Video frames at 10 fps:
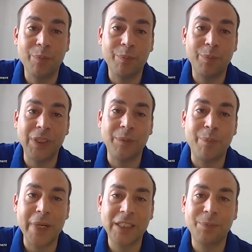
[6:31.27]
be
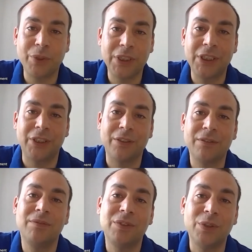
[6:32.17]
best positioned
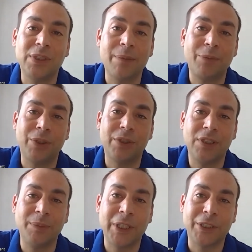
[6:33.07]
to capture the
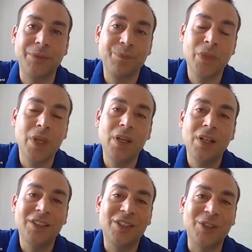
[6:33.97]
demand.
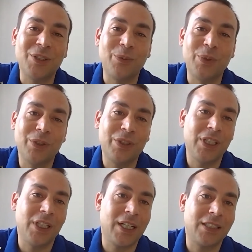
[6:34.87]
So we're
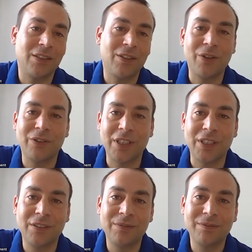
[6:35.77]
looking at
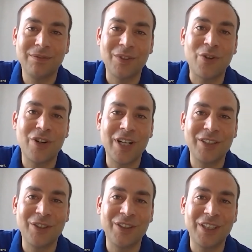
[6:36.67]
content, online
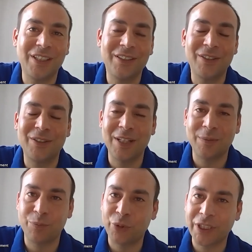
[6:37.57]

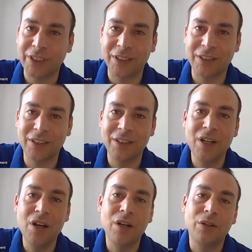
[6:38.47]
presence,
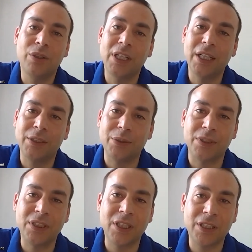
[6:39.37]
looking at your
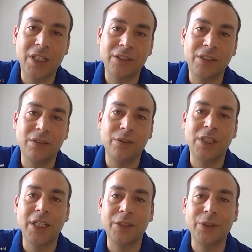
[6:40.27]
standards,
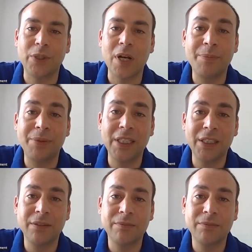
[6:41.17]
looking at your upselling,